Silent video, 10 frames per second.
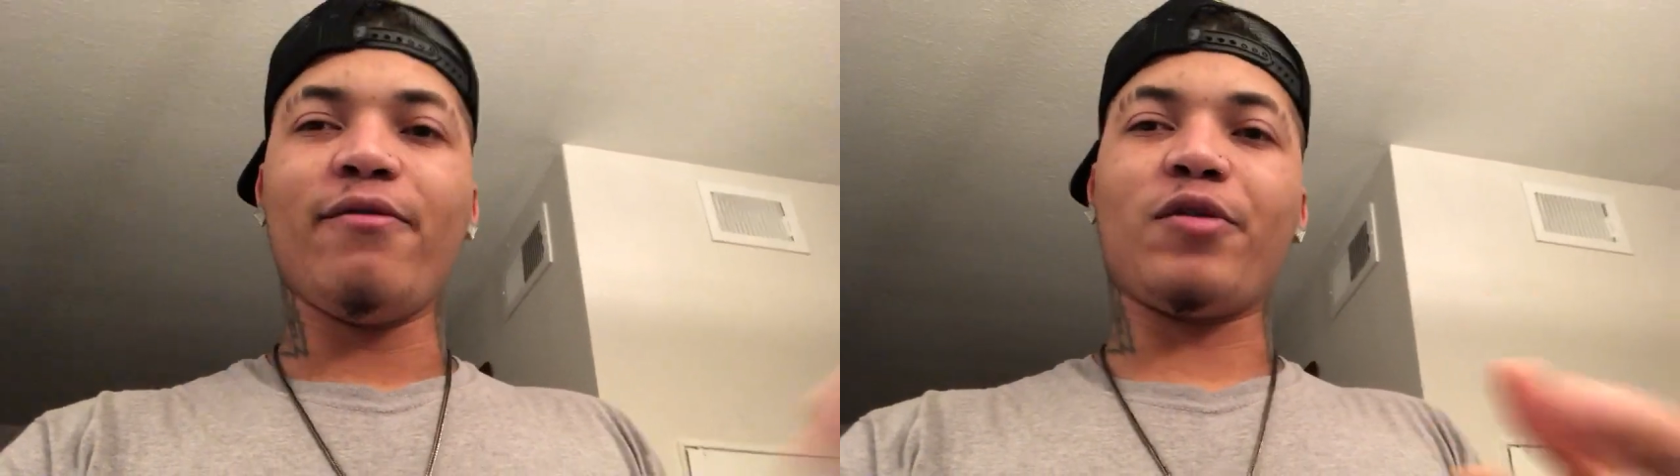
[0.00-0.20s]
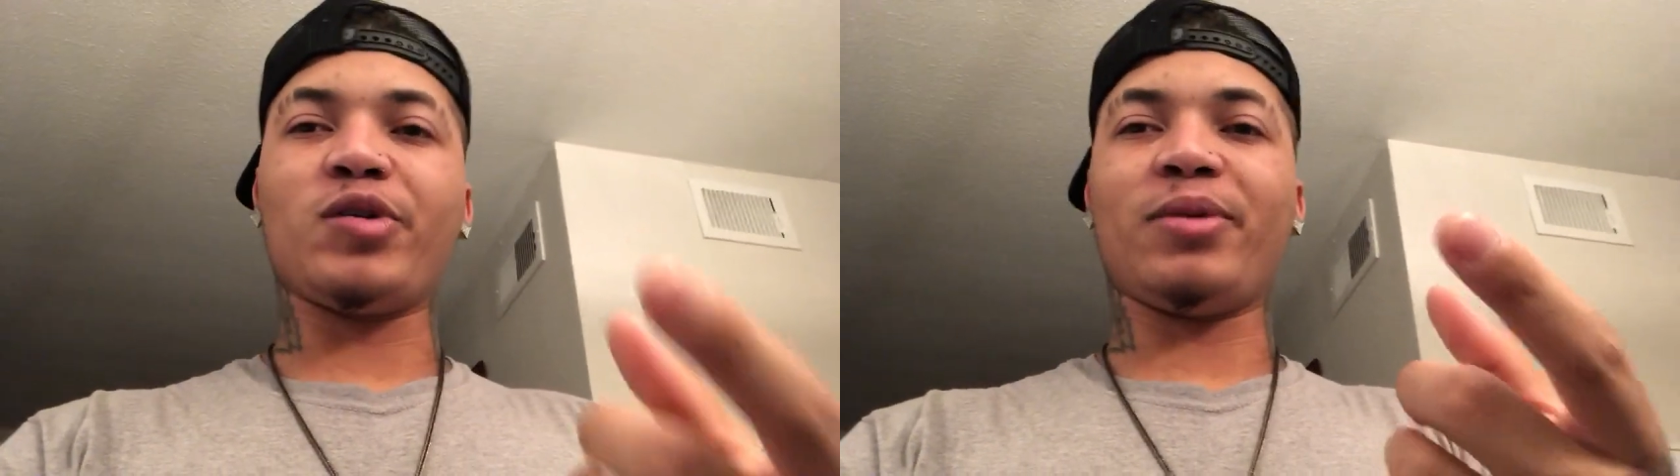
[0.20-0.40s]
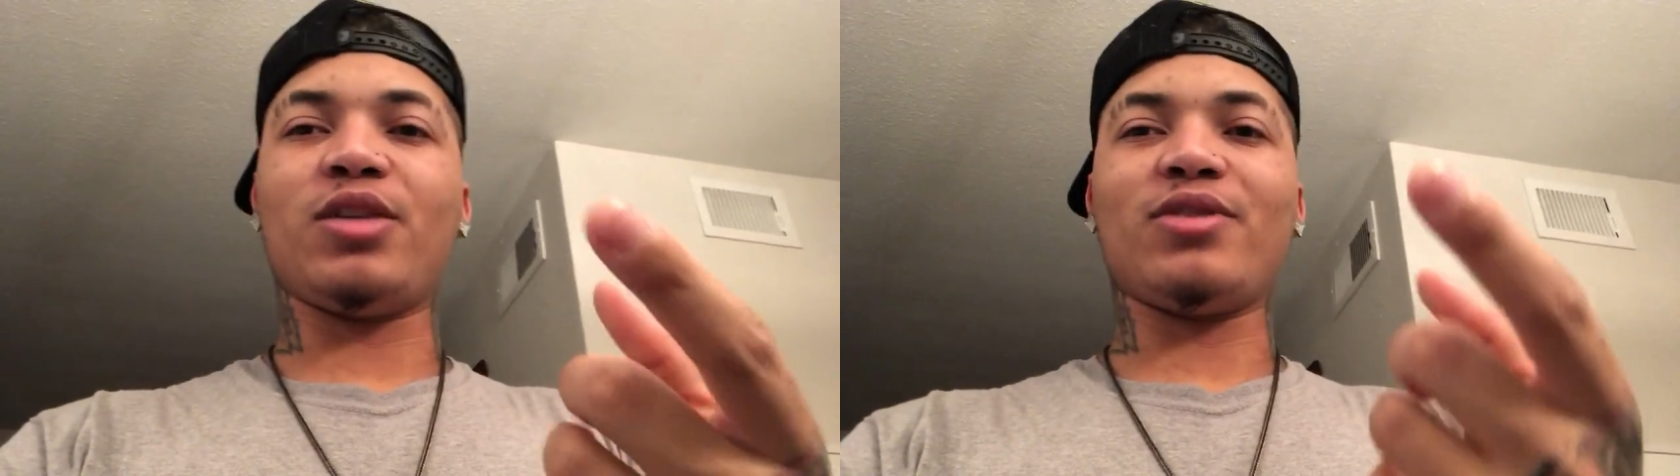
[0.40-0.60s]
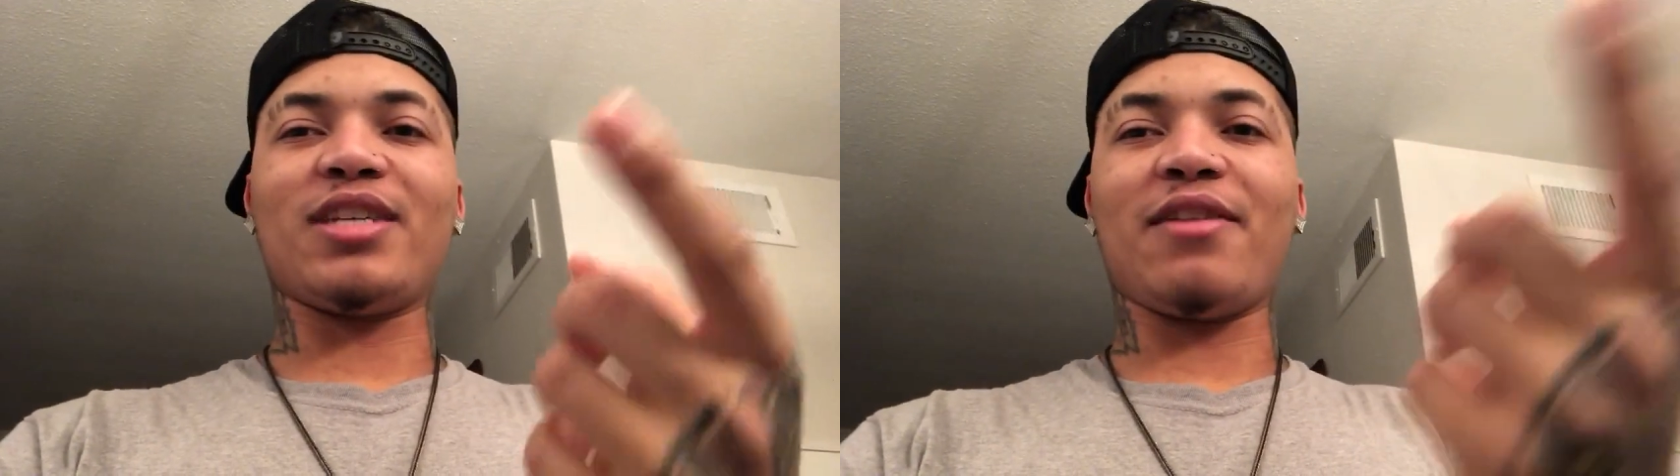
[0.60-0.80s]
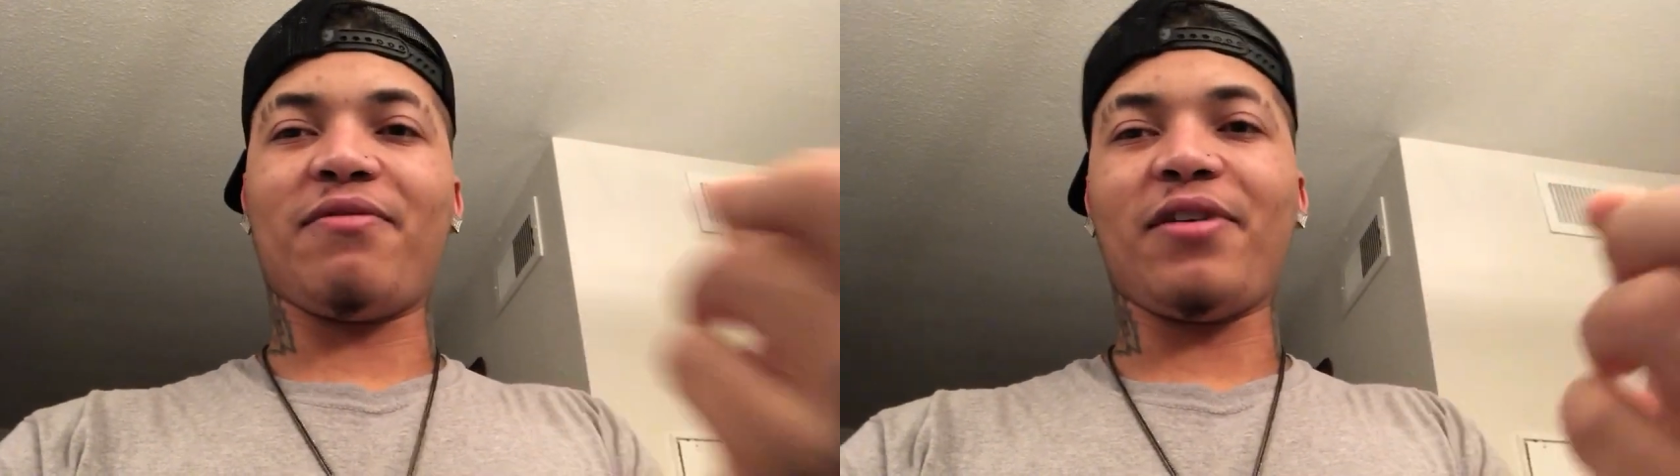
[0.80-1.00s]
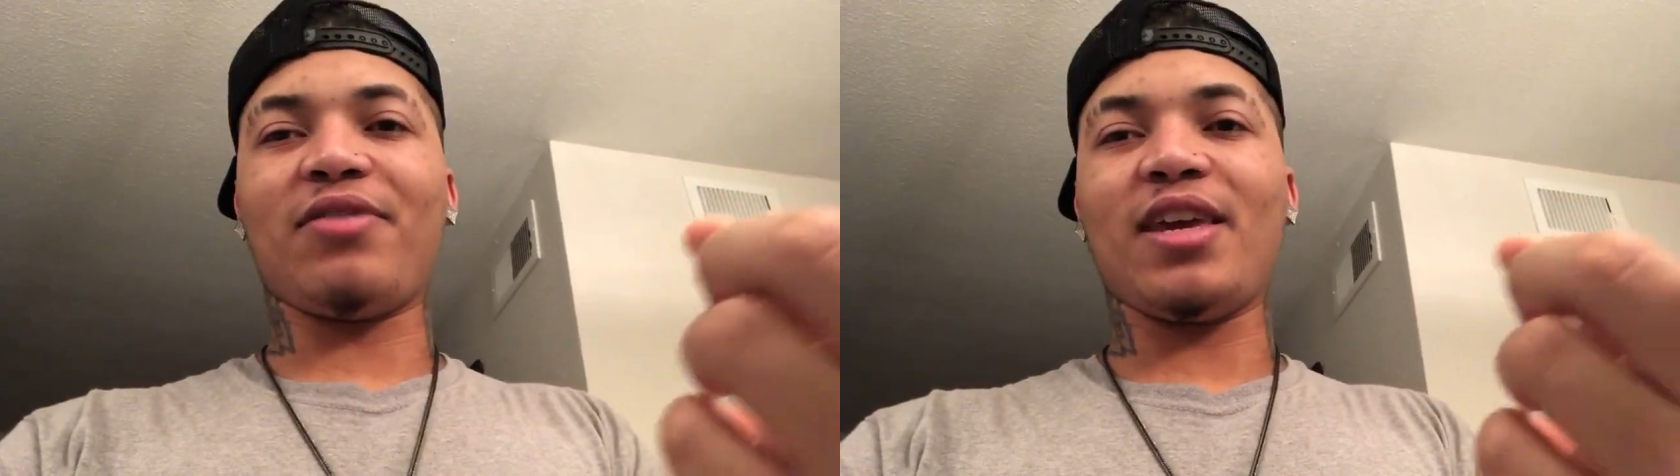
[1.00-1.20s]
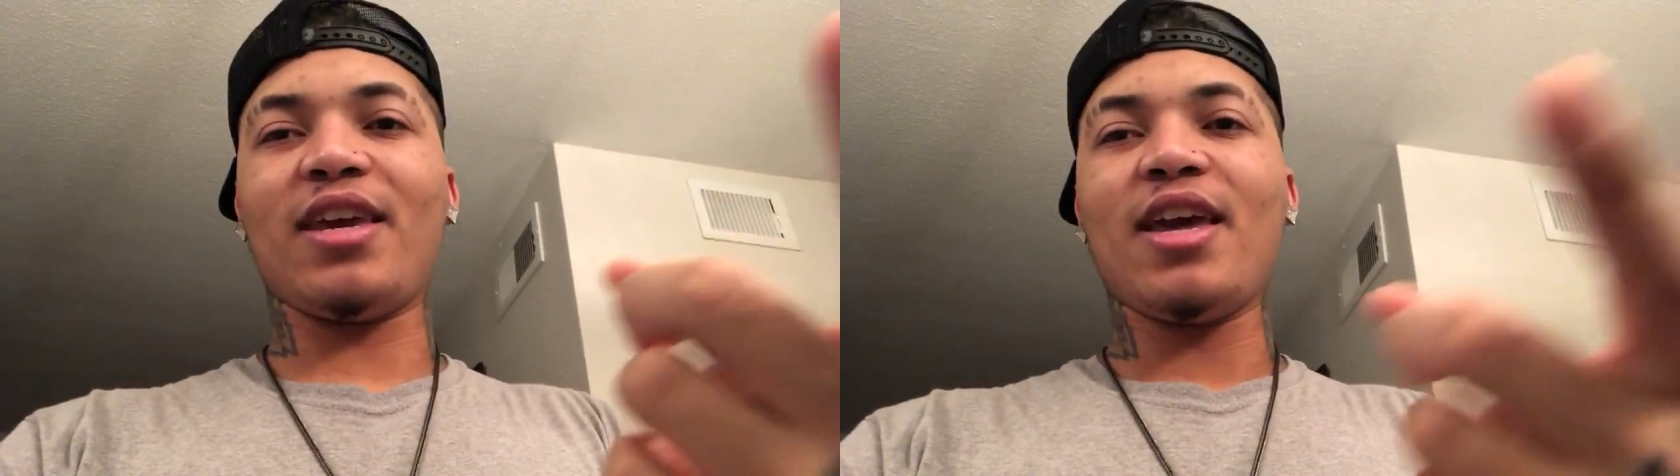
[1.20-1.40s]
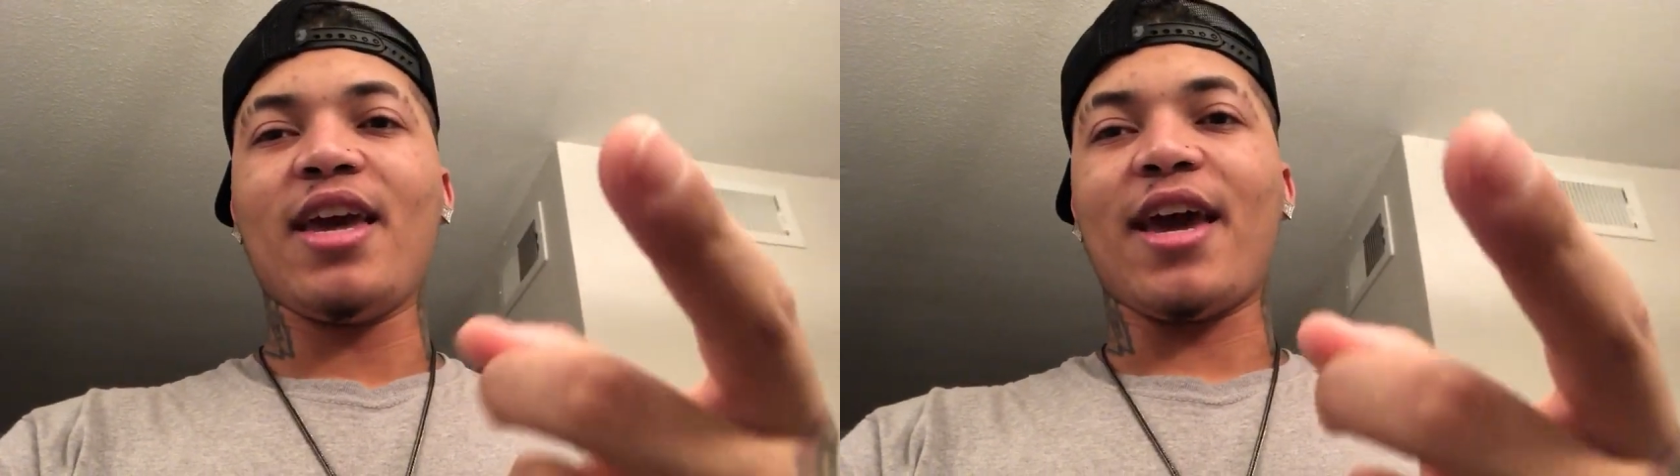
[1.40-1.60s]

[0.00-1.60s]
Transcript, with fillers: first place was to get 50